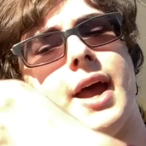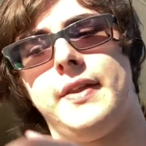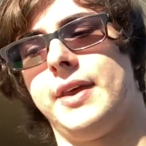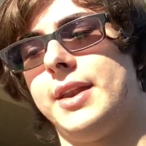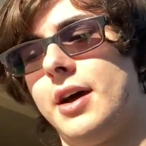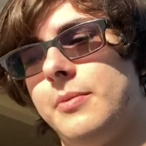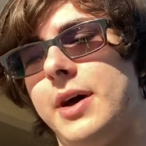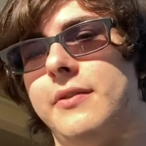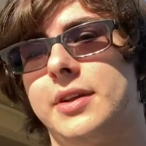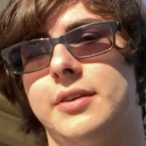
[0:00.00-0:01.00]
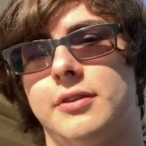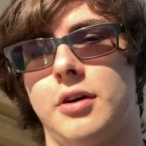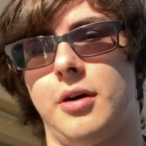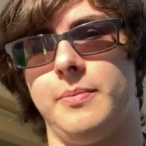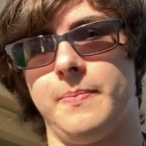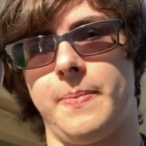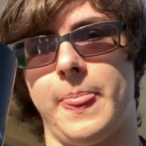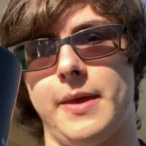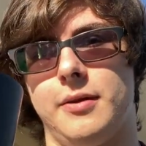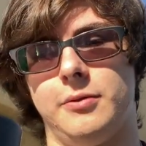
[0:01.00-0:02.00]
And then now I'm having this cup
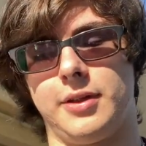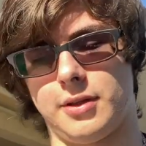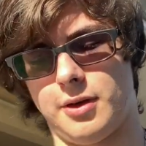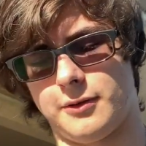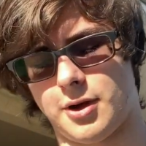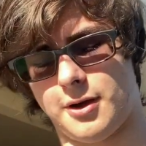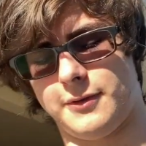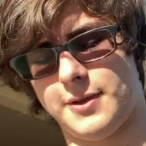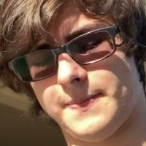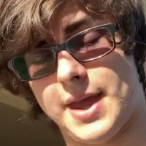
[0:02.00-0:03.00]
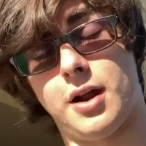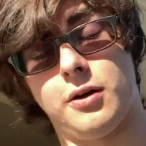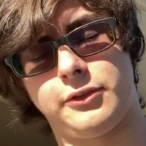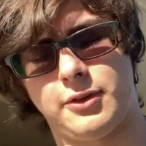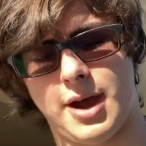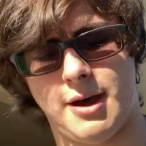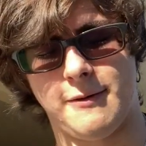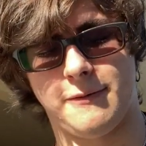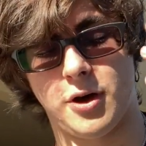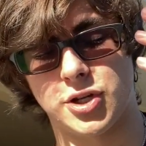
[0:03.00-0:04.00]
of coffee, and I also
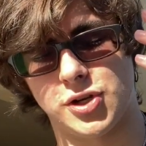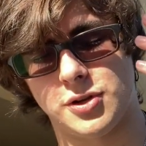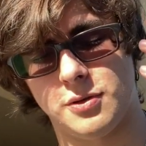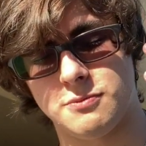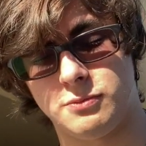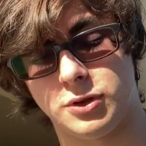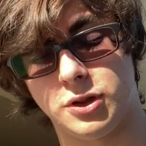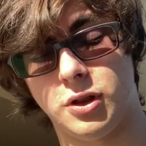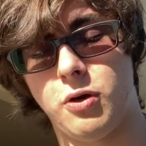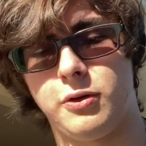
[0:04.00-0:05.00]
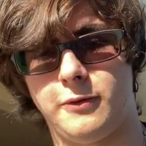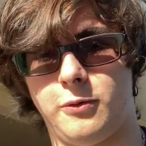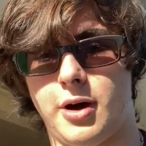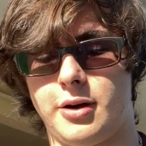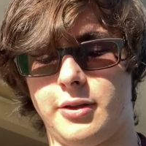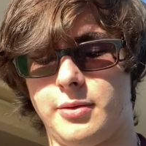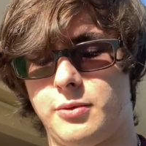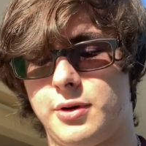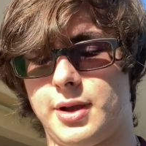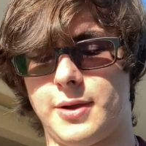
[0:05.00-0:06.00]
have a load of water in the
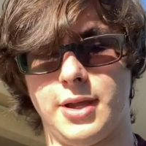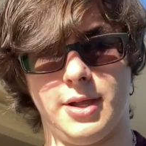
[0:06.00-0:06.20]
morning.